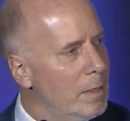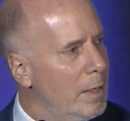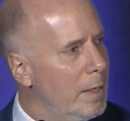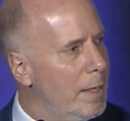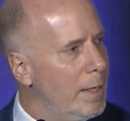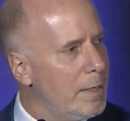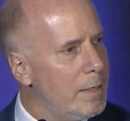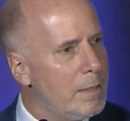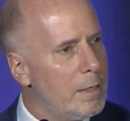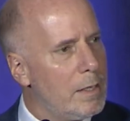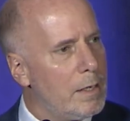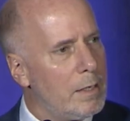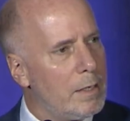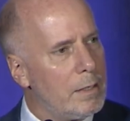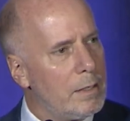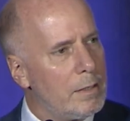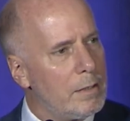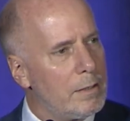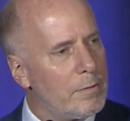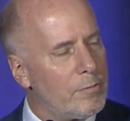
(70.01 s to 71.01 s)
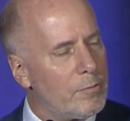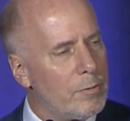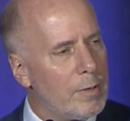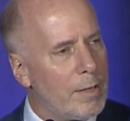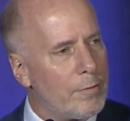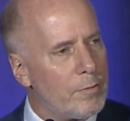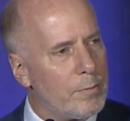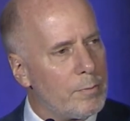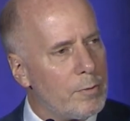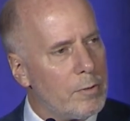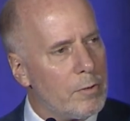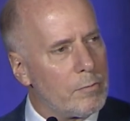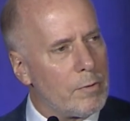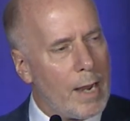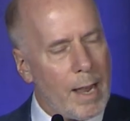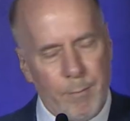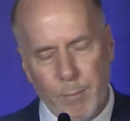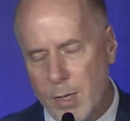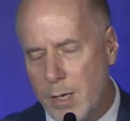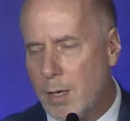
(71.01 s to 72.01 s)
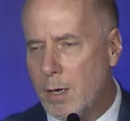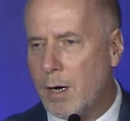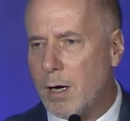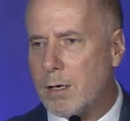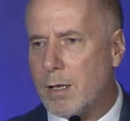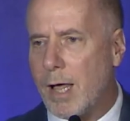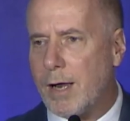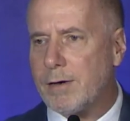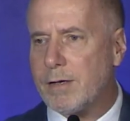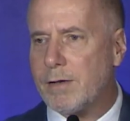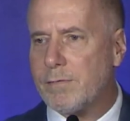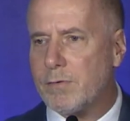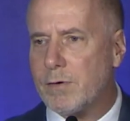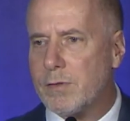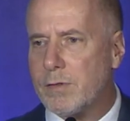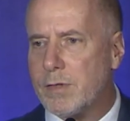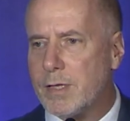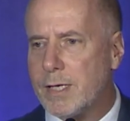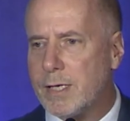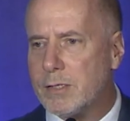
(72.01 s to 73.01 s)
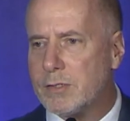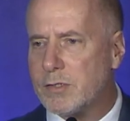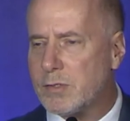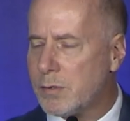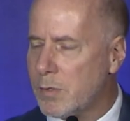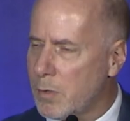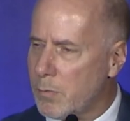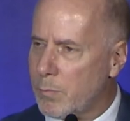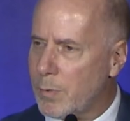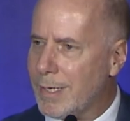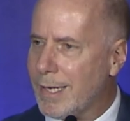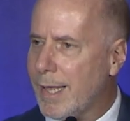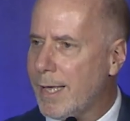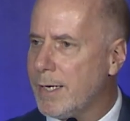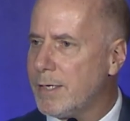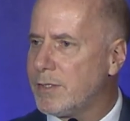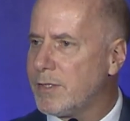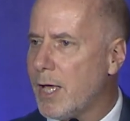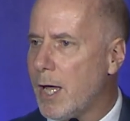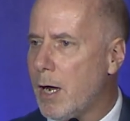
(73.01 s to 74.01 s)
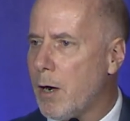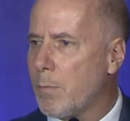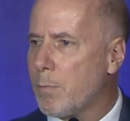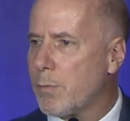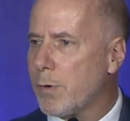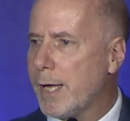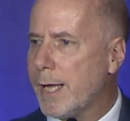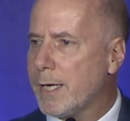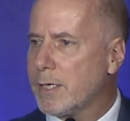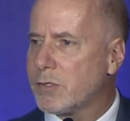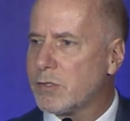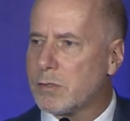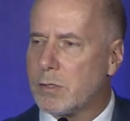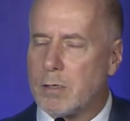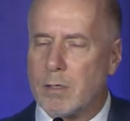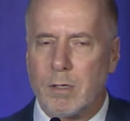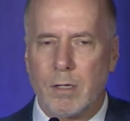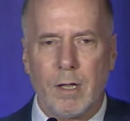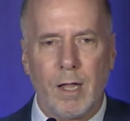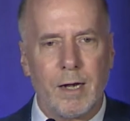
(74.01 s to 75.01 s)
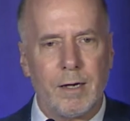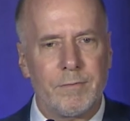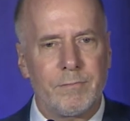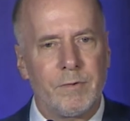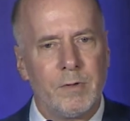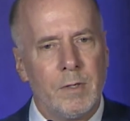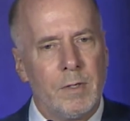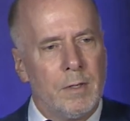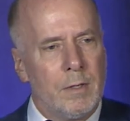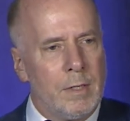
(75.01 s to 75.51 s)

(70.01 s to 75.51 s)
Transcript: throughout the program a lot of different things related to outbreaks, so a lot of